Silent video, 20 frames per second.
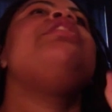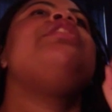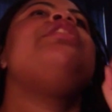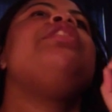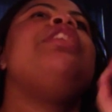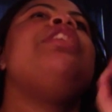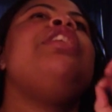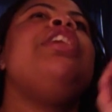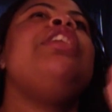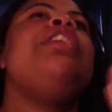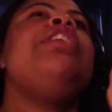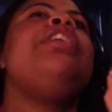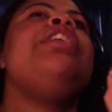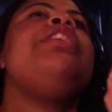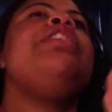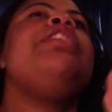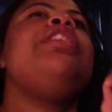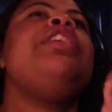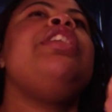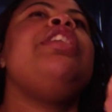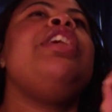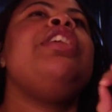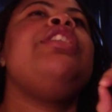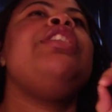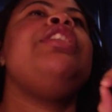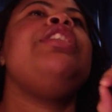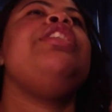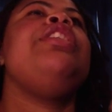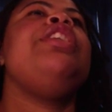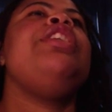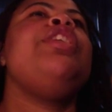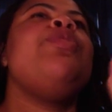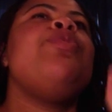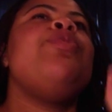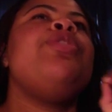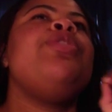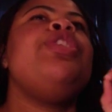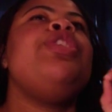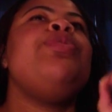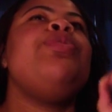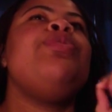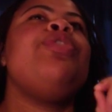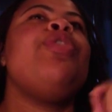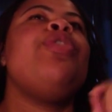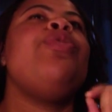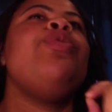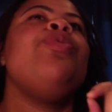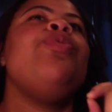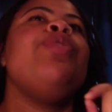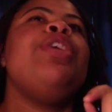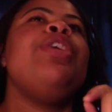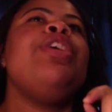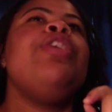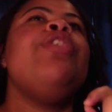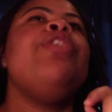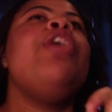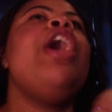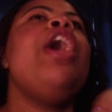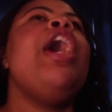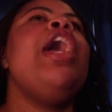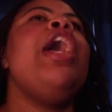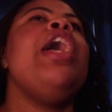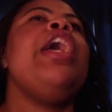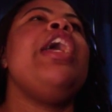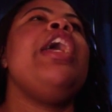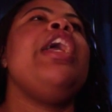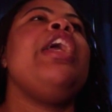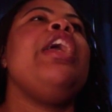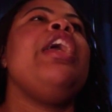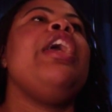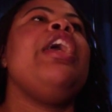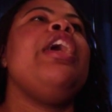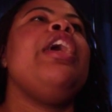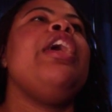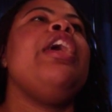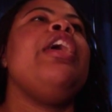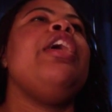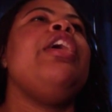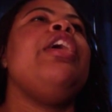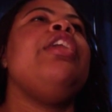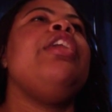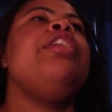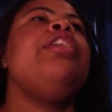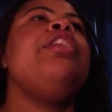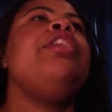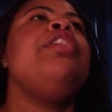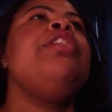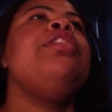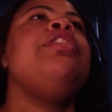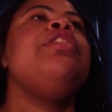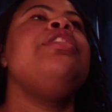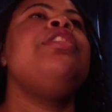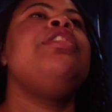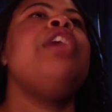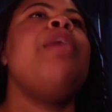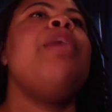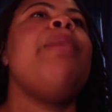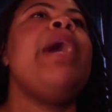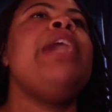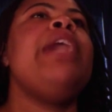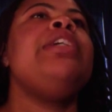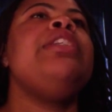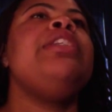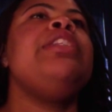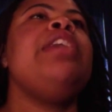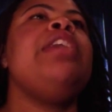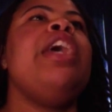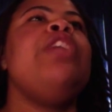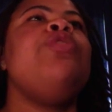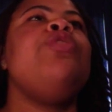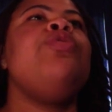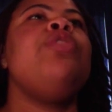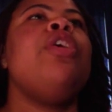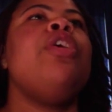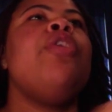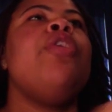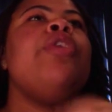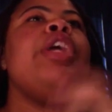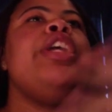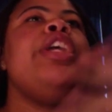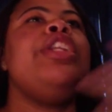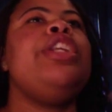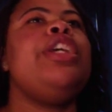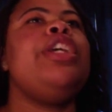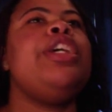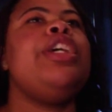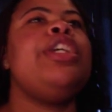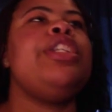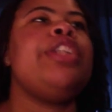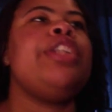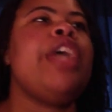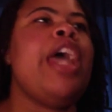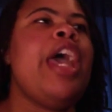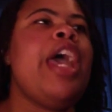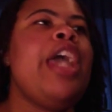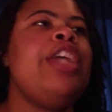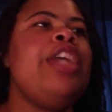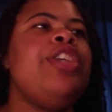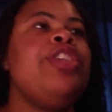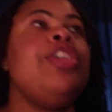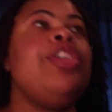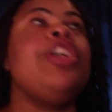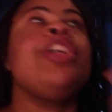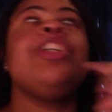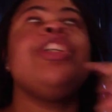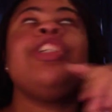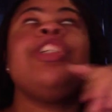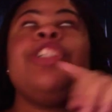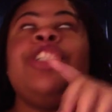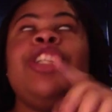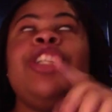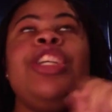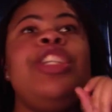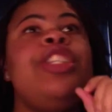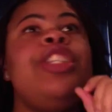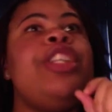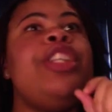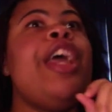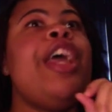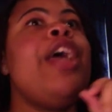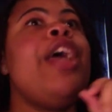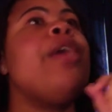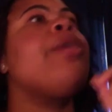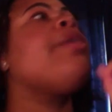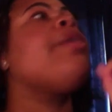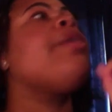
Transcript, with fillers: to another incident that she did when she was on the reel and somebody said, you know, India is in Asia. She said,